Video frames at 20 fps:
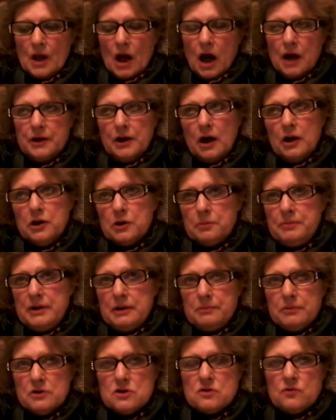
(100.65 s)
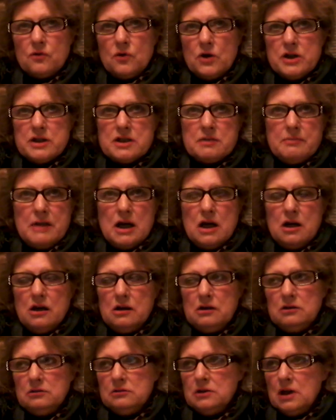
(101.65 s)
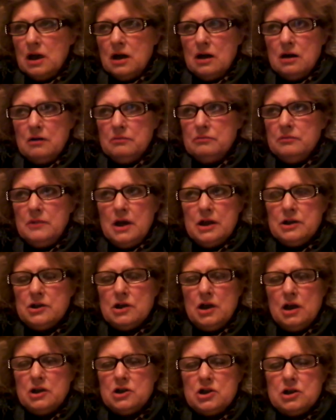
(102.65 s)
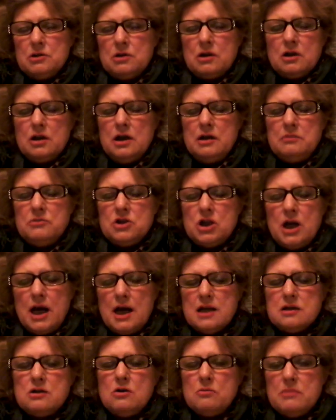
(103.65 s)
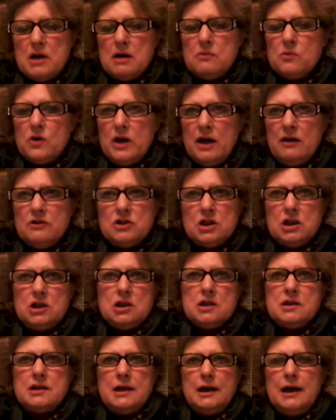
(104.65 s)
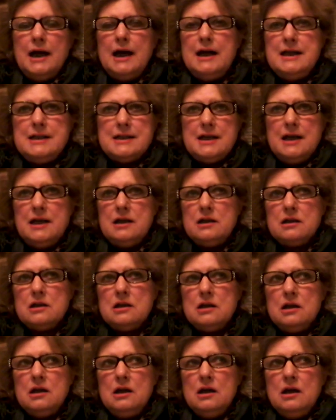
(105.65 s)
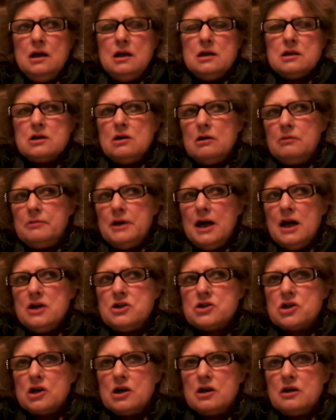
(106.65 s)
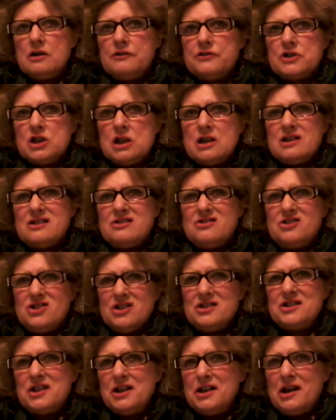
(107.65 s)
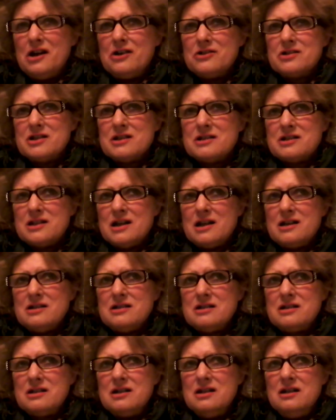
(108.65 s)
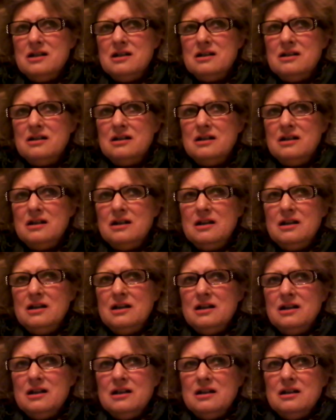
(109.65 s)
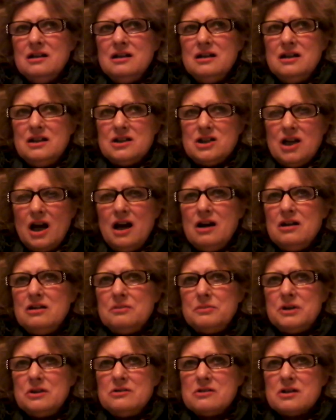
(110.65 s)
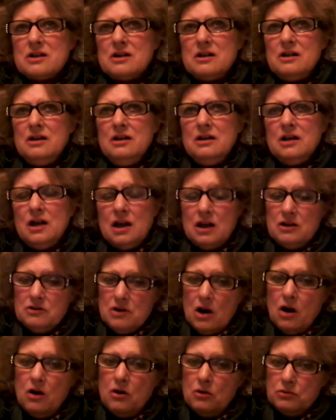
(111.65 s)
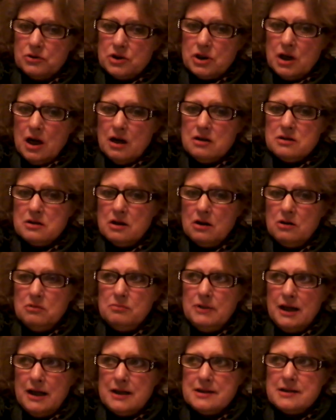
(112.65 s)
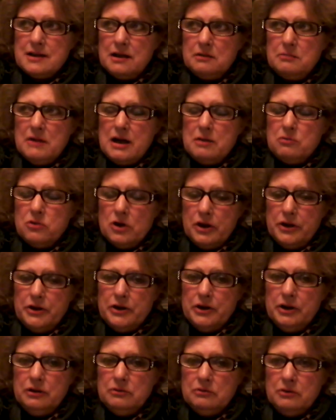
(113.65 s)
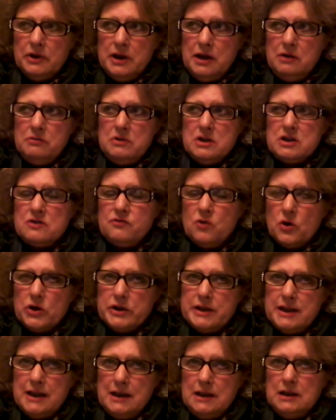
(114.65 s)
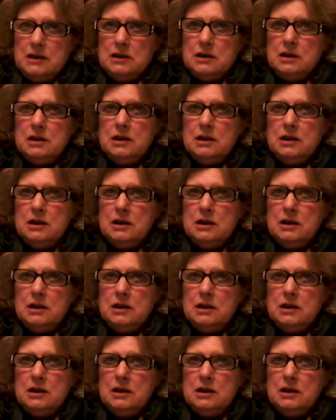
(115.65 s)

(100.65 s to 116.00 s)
on other people's voicemail, and she claims she has no memory of it. She just denies it. So I'm not sure if she's just a narcissist, a child abuser. She also molested my brother when he was 14.